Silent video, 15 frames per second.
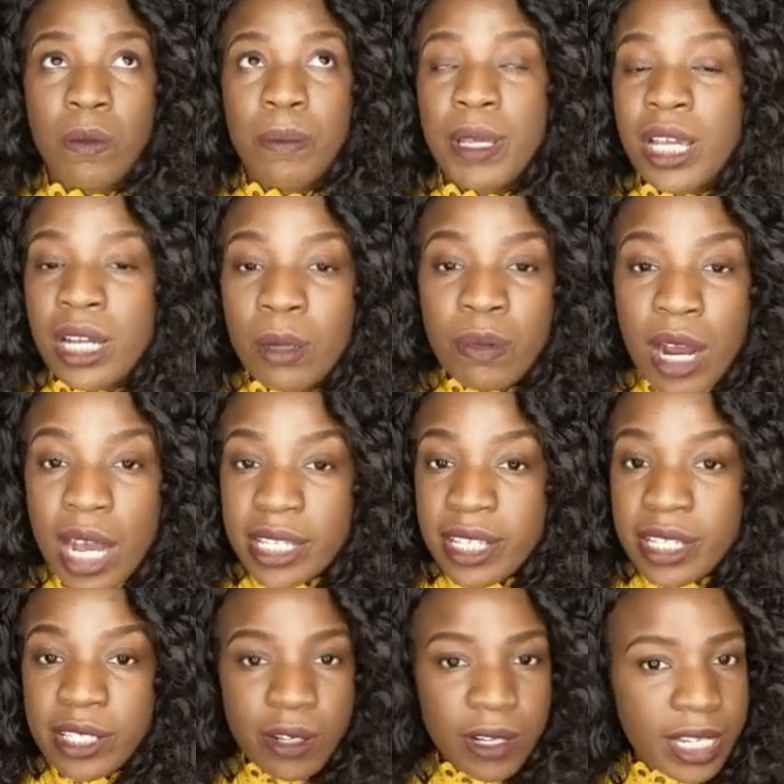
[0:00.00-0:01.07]
being a
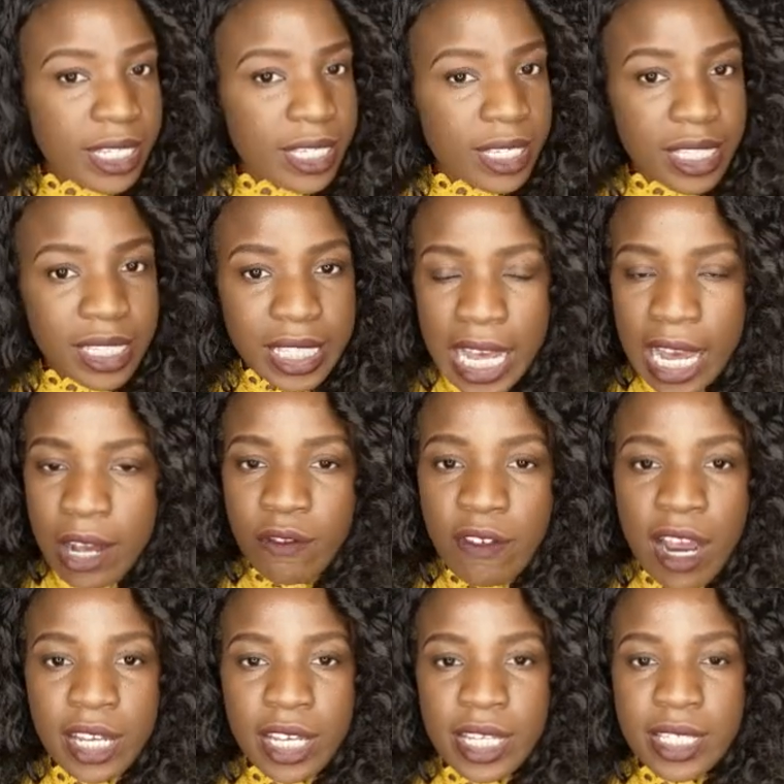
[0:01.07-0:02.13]
processor is not
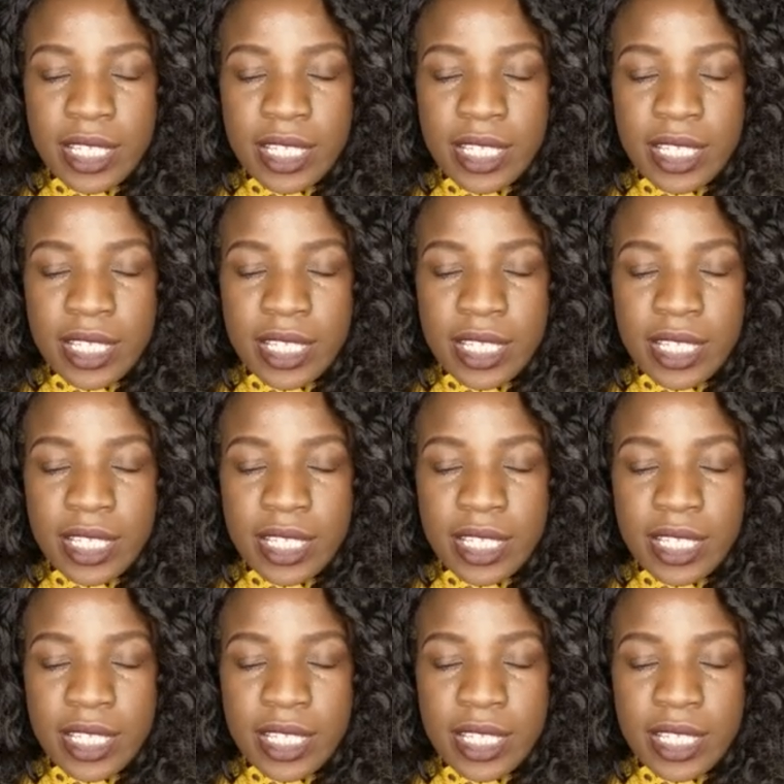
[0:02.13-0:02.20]
rocket